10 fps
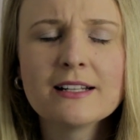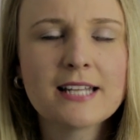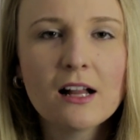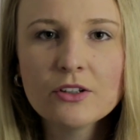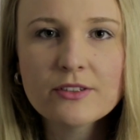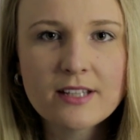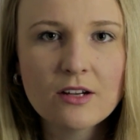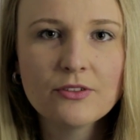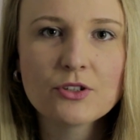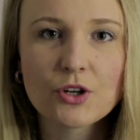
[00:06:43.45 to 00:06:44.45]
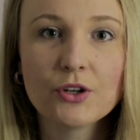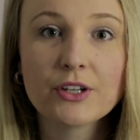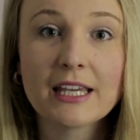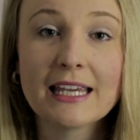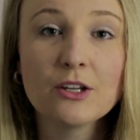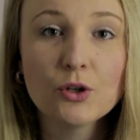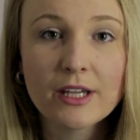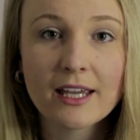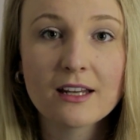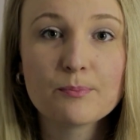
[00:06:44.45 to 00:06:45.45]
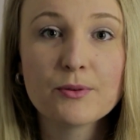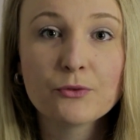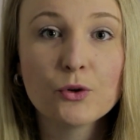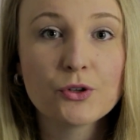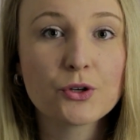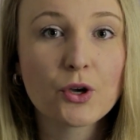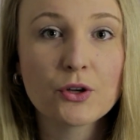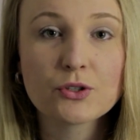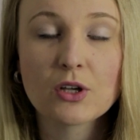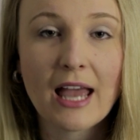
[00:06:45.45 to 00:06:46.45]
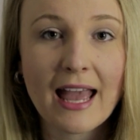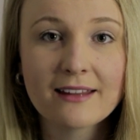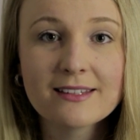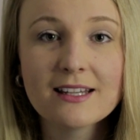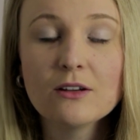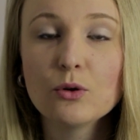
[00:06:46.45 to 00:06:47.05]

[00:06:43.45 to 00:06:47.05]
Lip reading: tell yourself a joke in your head before you go to answer